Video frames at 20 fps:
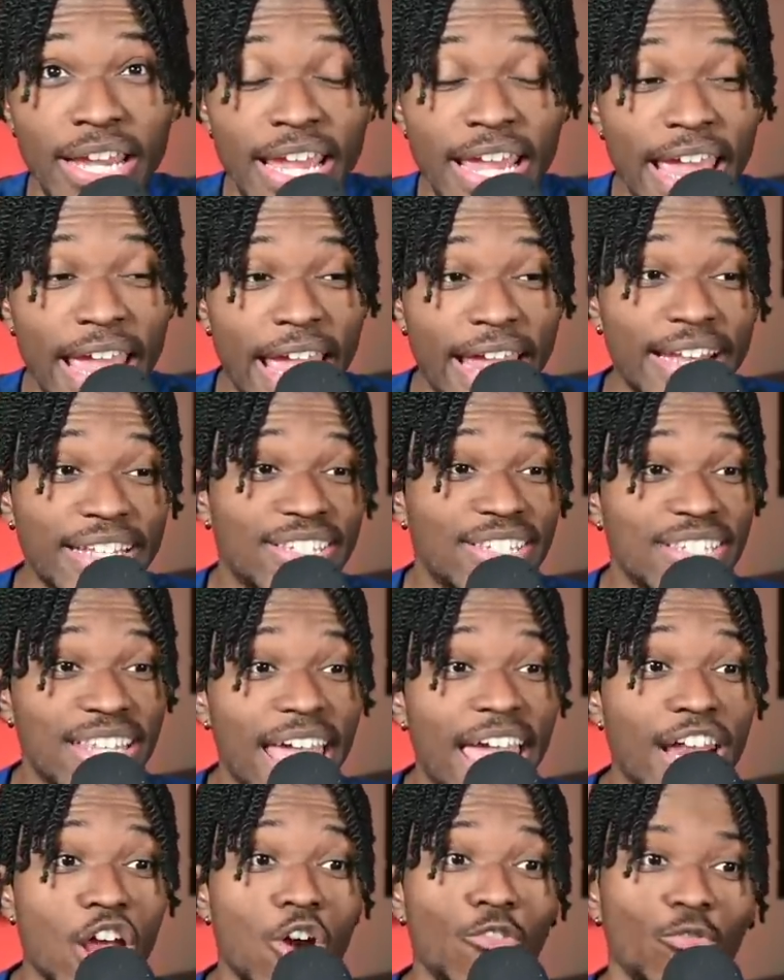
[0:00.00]
And
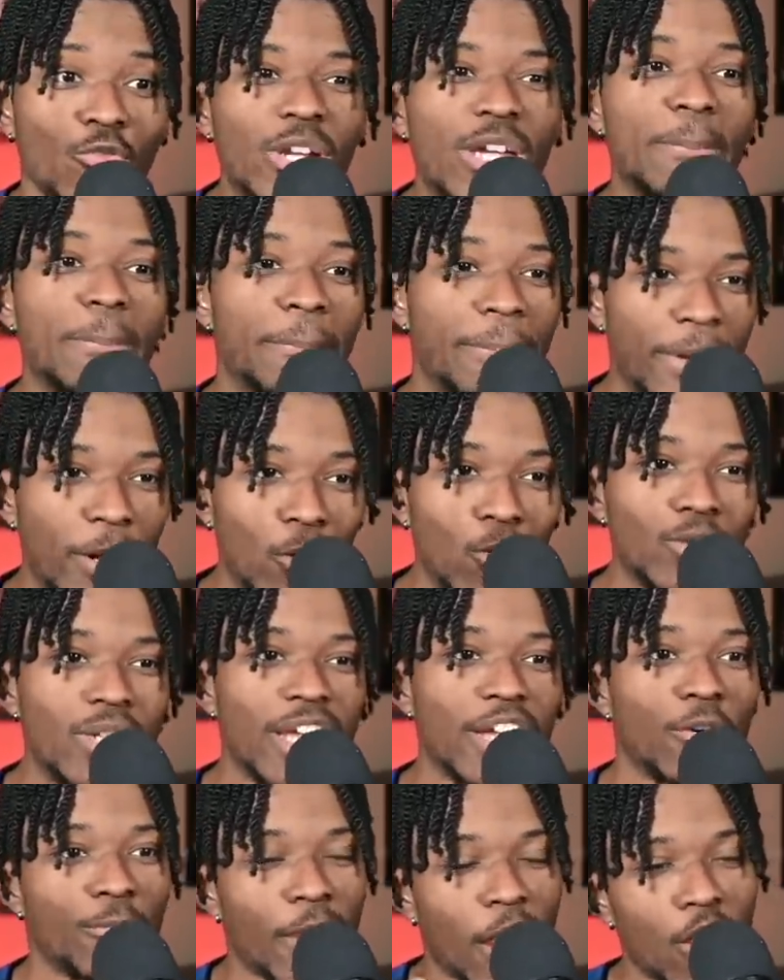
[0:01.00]
instead of
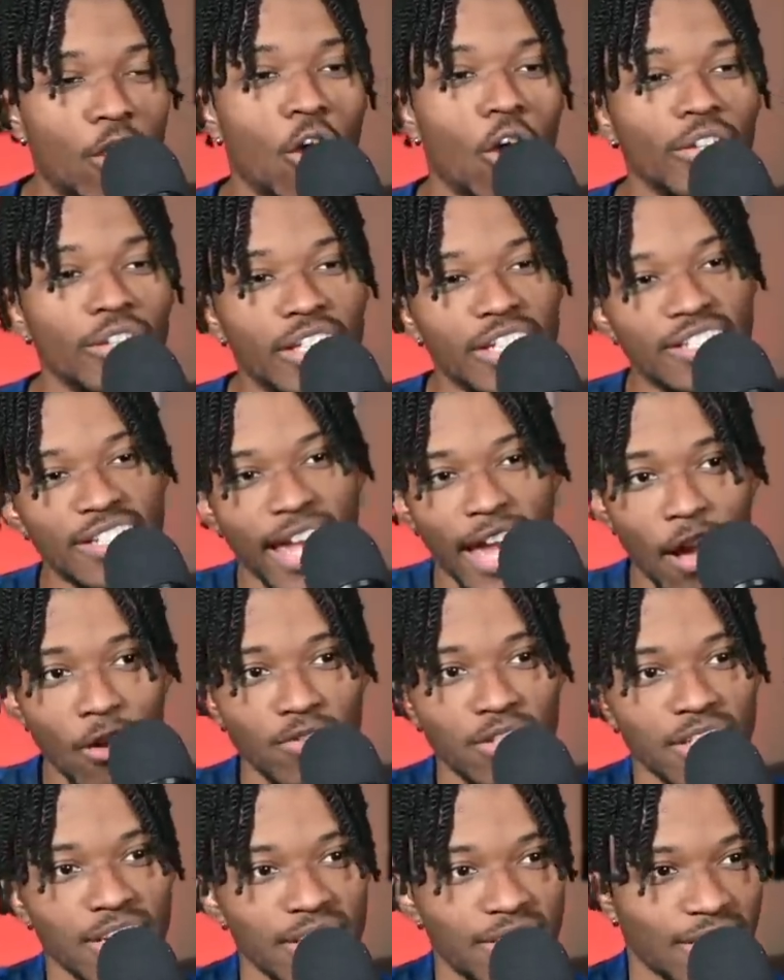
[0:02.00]
rebuilding around Karl-Anthony Towns
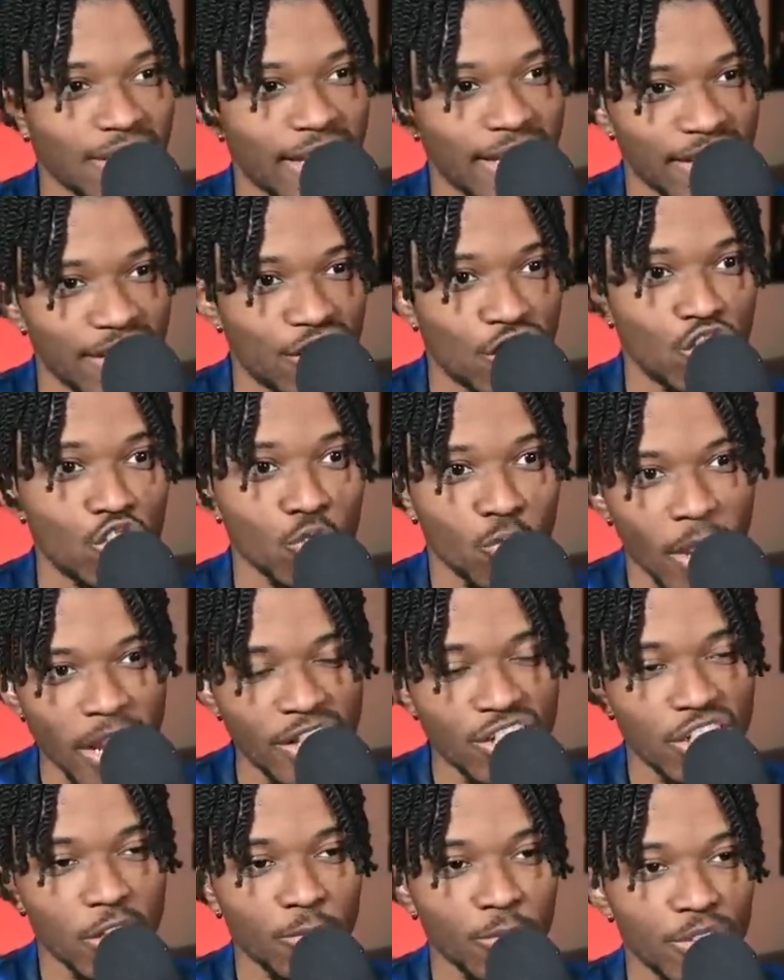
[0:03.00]
in this in this
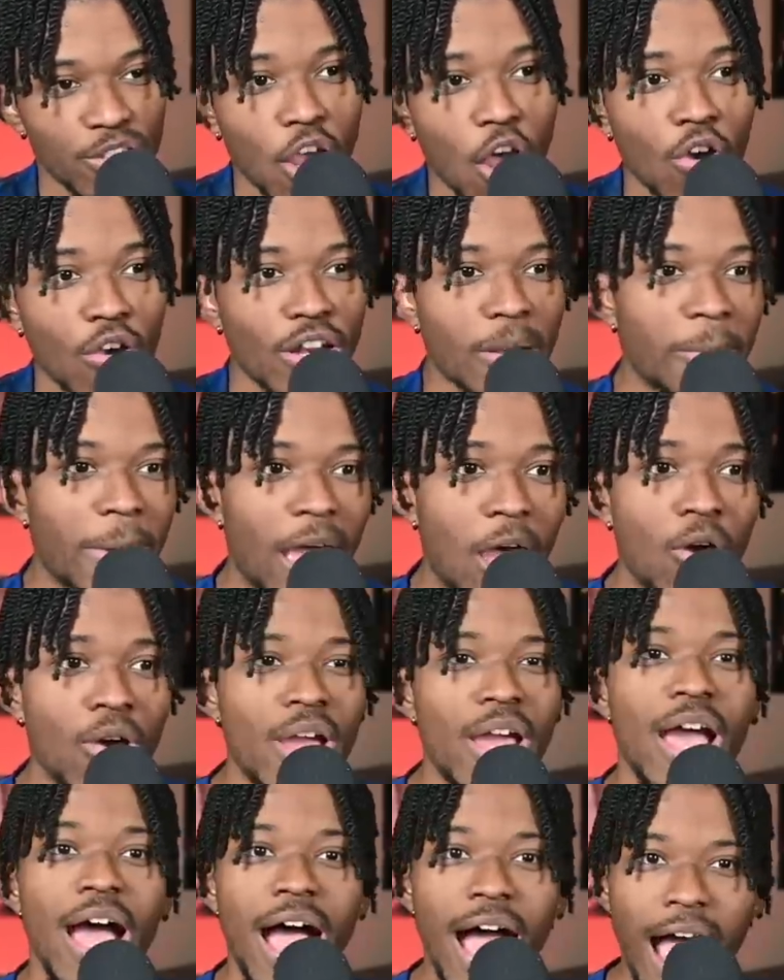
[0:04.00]
situation that we're talking about,
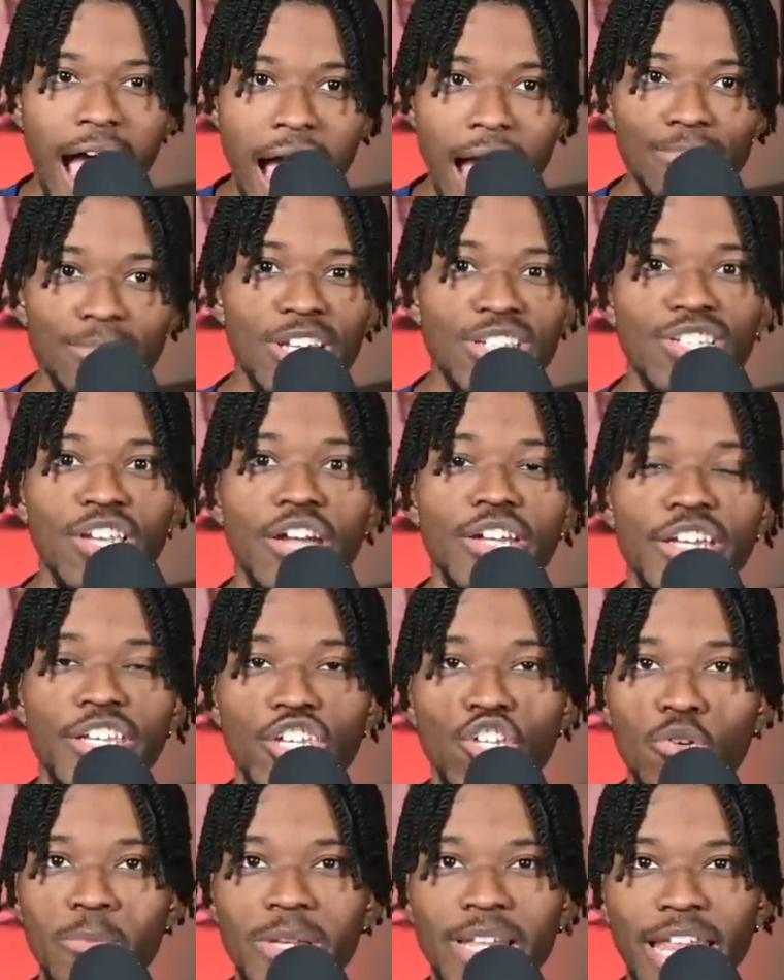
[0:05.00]
I'm just gonna
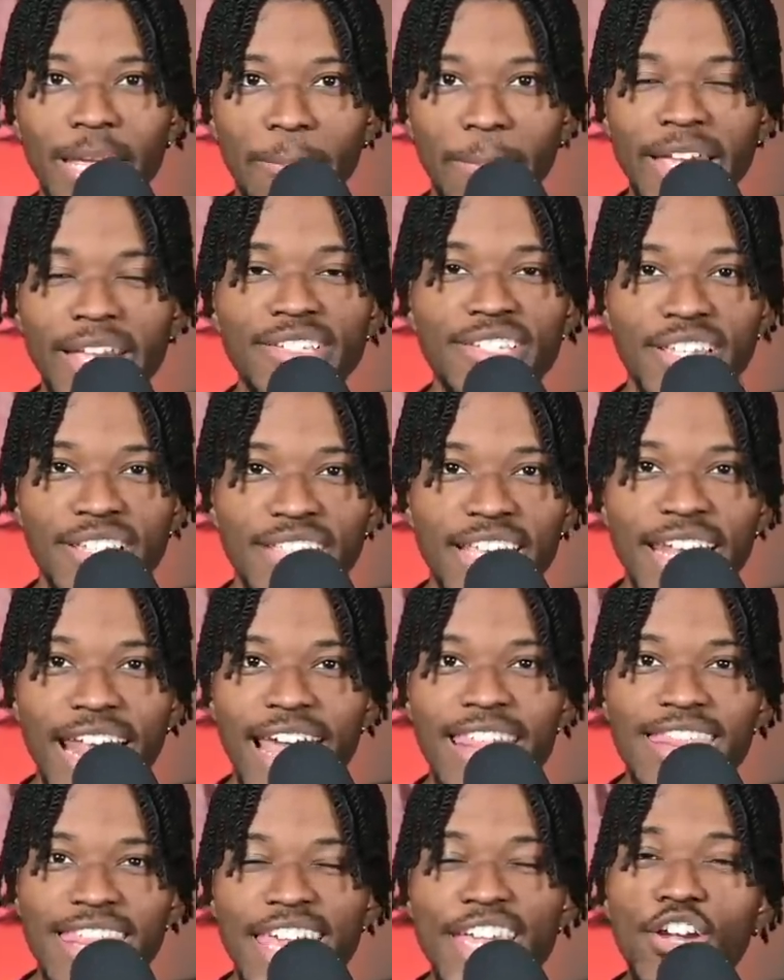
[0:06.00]
accumulate pieces that I
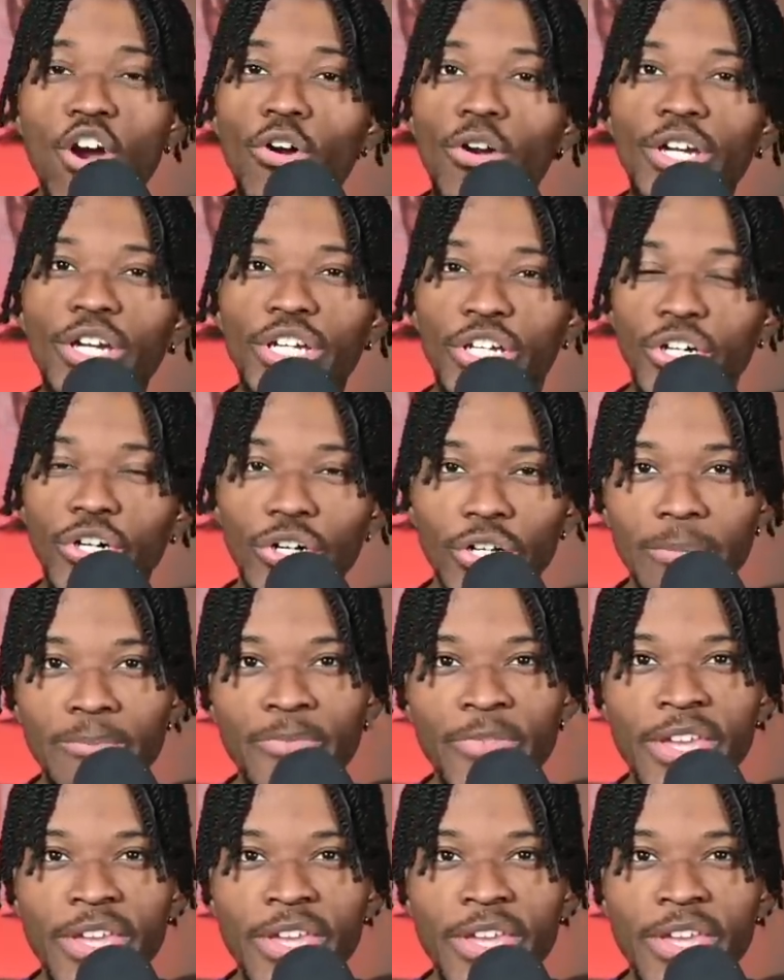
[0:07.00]
think are good.